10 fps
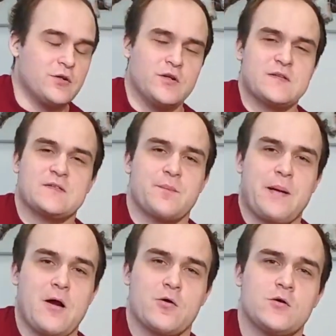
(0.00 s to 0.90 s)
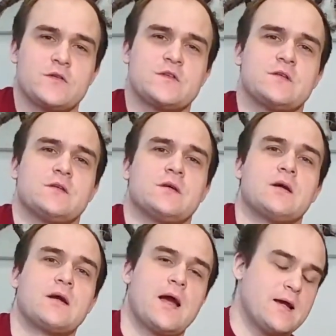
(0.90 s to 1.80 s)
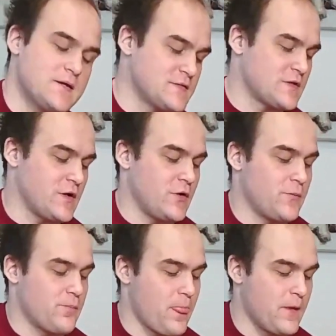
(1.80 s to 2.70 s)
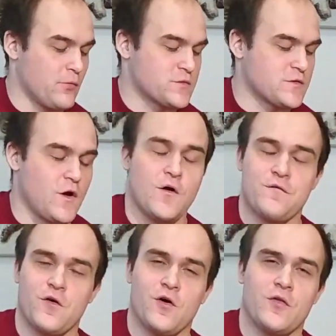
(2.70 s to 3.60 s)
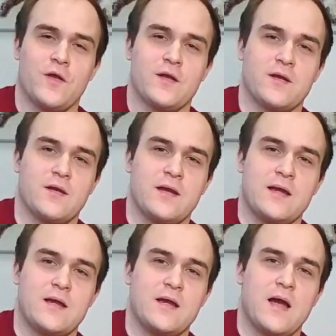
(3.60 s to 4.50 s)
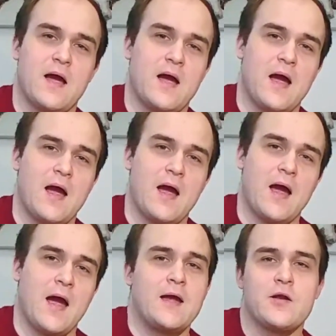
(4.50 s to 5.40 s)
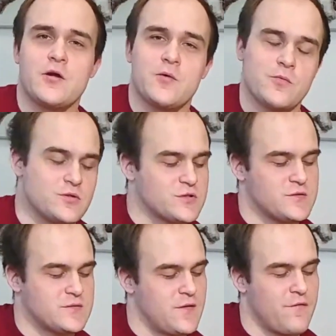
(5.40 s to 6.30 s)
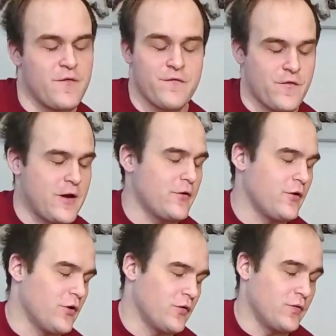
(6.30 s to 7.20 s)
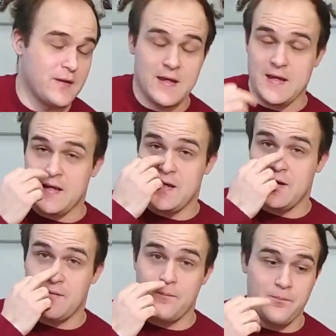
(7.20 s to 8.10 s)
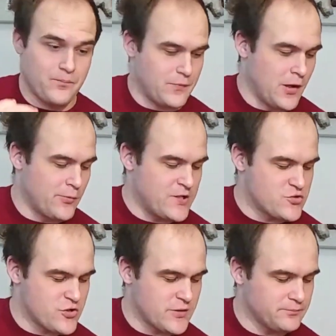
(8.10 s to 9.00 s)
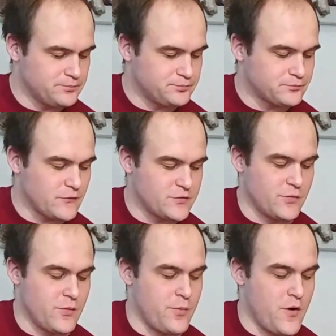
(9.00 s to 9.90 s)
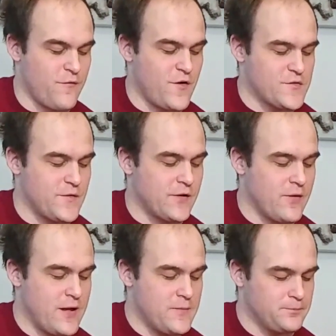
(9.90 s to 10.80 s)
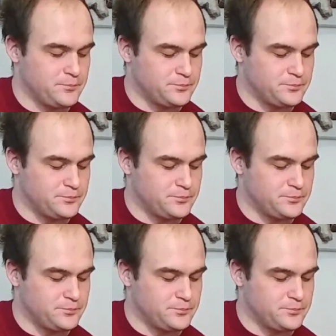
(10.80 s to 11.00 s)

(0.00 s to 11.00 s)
using some power chords. Okay, so it will start off on the A note, which is the 5th fret on the low E string. So we're going to put our first finger there,